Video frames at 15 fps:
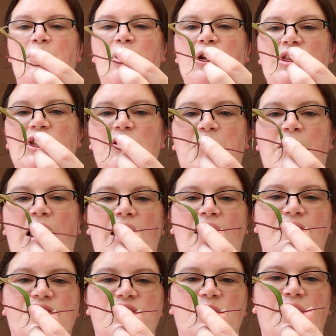Put a little
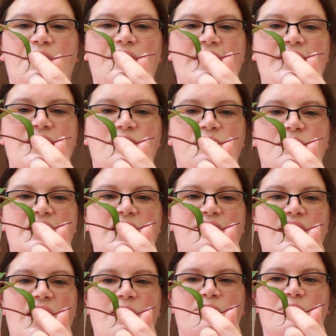pot of soil next to him. See
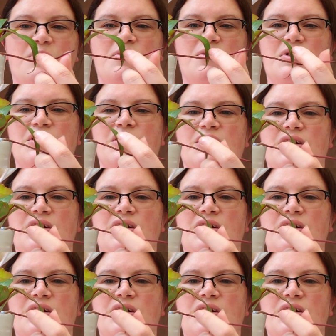if that root.